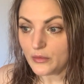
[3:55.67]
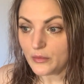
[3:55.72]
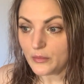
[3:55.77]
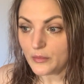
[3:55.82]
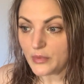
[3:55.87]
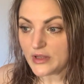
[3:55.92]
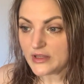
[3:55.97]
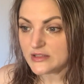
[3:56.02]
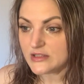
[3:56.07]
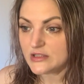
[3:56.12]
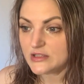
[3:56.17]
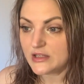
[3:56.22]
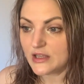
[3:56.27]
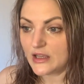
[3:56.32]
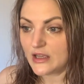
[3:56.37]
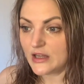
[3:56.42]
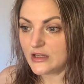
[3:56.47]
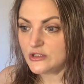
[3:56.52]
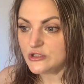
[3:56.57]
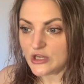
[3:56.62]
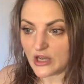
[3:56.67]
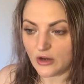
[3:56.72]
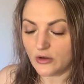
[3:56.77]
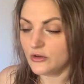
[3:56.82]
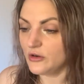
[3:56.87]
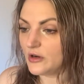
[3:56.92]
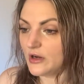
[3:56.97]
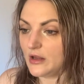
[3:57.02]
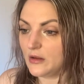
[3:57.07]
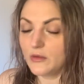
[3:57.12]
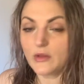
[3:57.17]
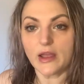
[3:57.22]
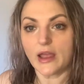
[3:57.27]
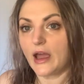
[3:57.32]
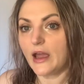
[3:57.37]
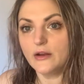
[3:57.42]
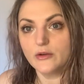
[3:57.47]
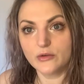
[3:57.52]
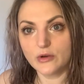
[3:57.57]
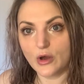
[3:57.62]
because it's like a gel cream. Like,
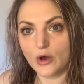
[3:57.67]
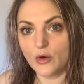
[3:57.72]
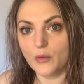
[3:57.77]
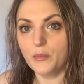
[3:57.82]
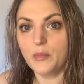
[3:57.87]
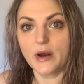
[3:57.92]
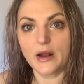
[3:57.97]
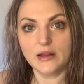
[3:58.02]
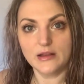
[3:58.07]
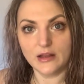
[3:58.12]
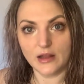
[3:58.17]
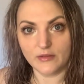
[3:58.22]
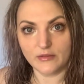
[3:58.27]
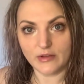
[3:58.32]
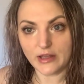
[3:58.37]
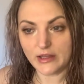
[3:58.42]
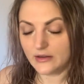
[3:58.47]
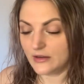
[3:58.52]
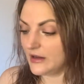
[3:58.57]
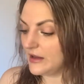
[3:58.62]
I don't know, but I love it.